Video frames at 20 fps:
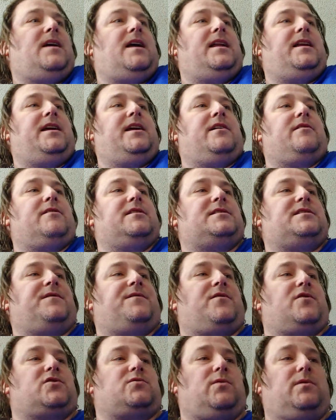And here is the
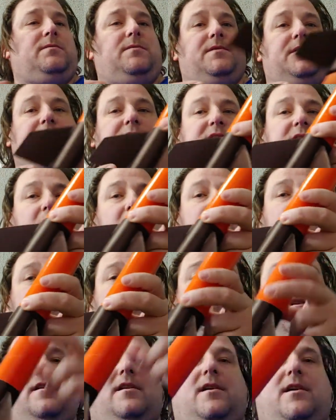first one, the SAR,
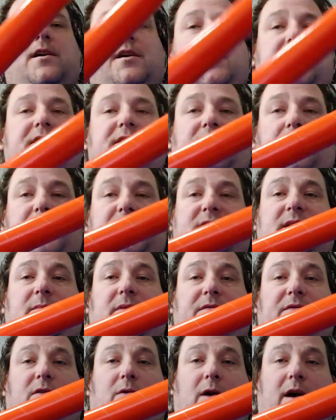some
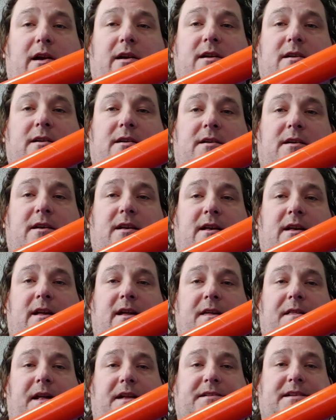assembly required.
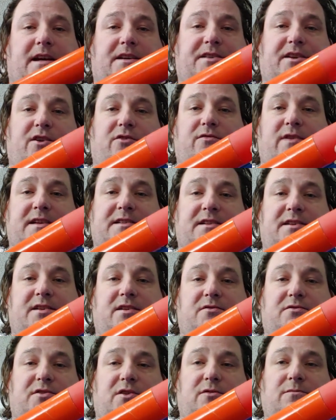That's actually a resin
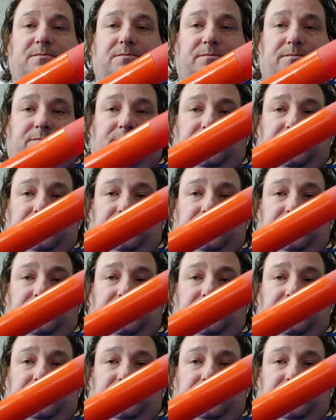nose cone.